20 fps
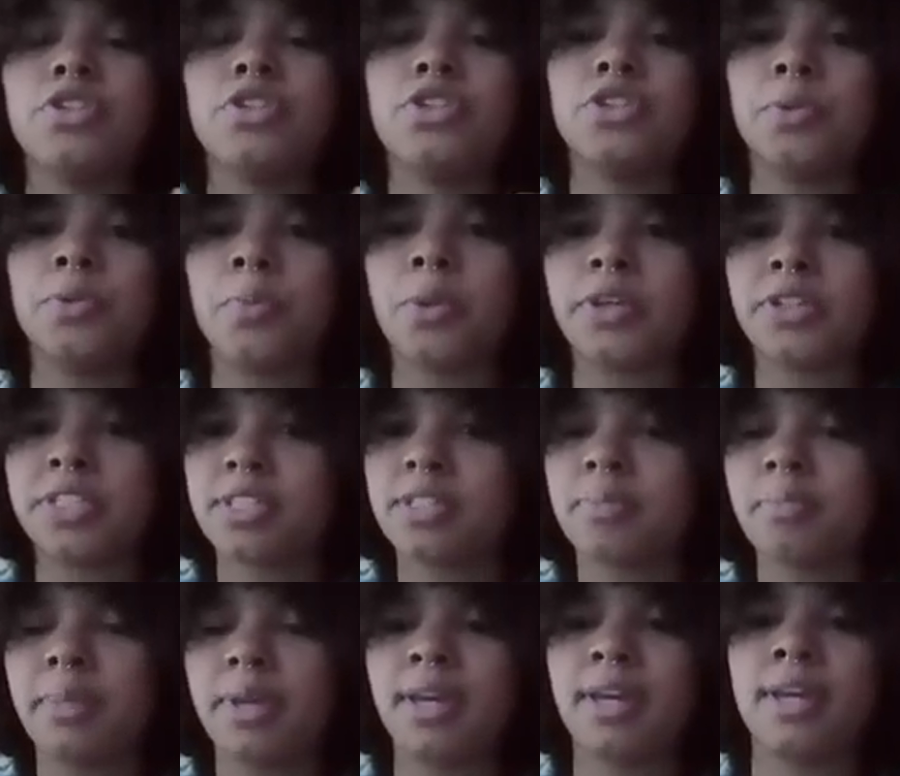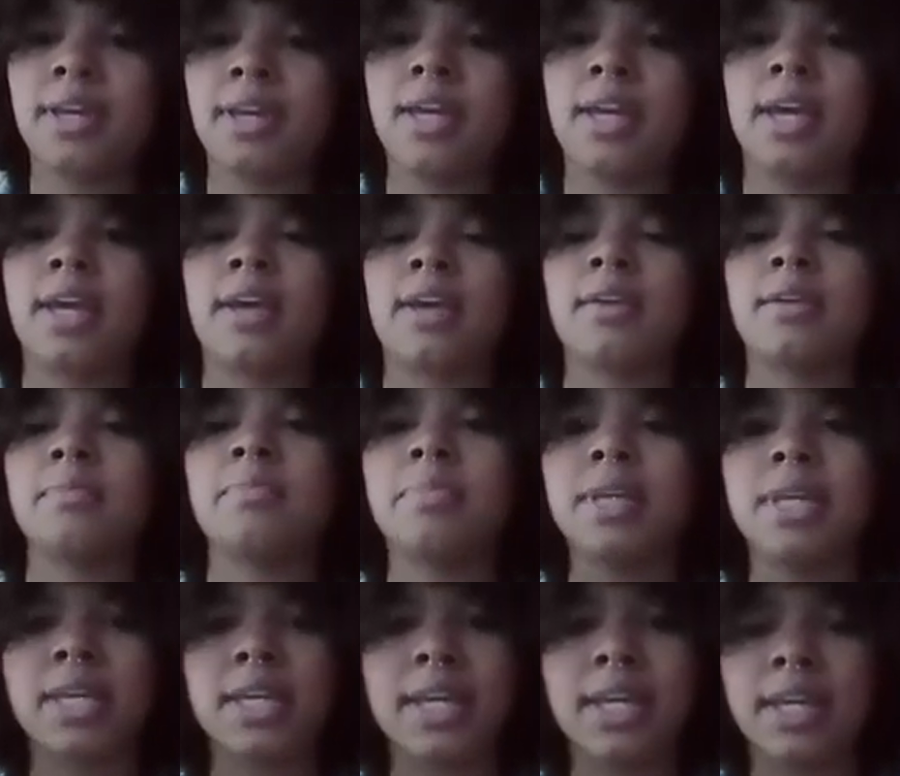to participate and
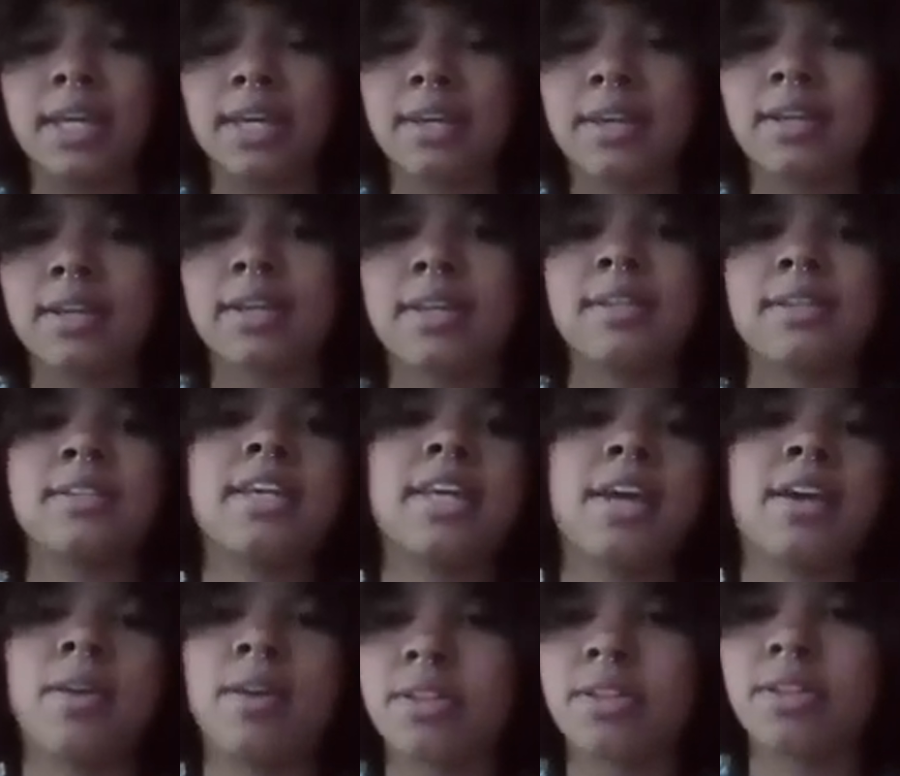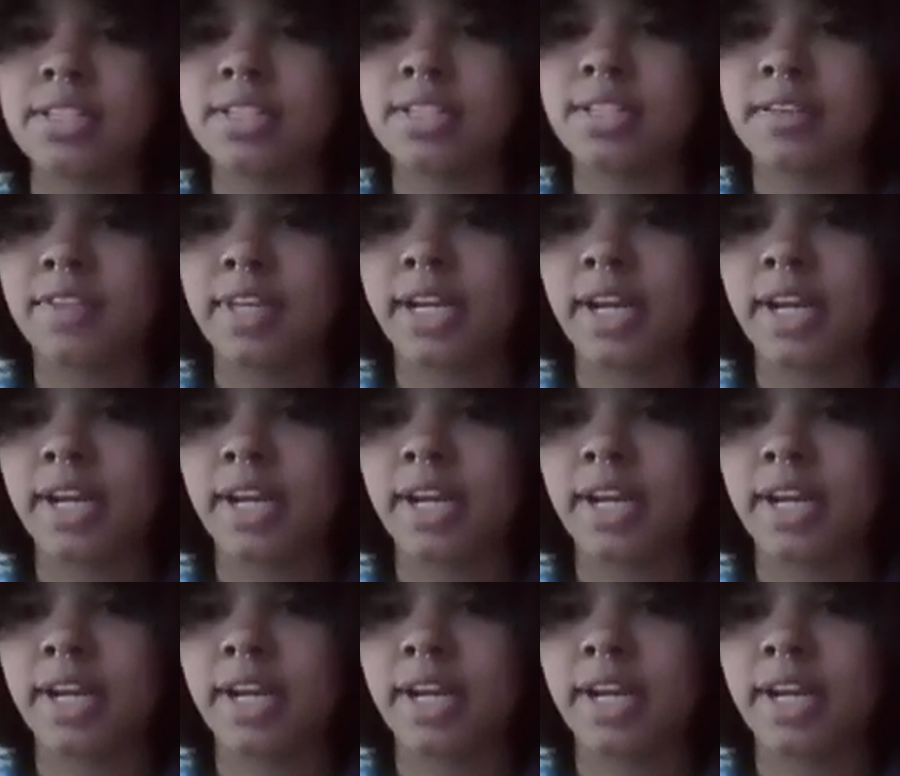be a kid and get all the stuff that